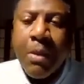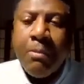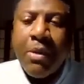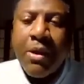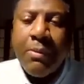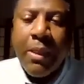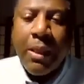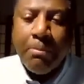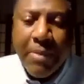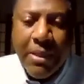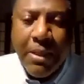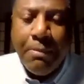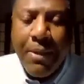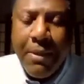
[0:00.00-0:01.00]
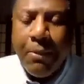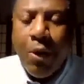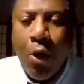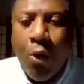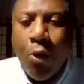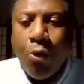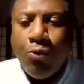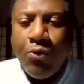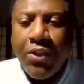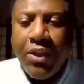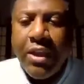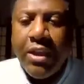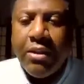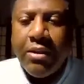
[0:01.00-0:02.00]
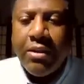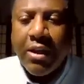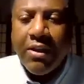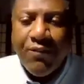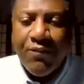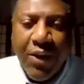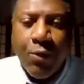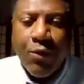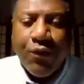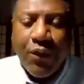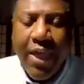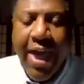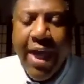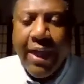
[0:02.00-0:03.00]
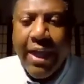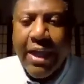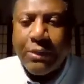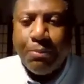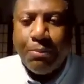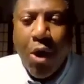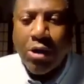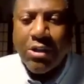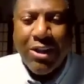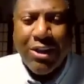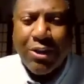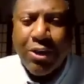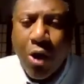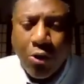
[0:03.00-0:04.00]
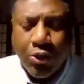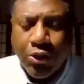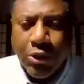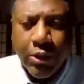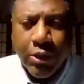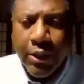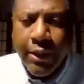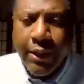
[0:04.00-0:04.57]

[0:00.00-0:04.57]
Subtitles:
but many people hold the Confederate flag as part of their culture.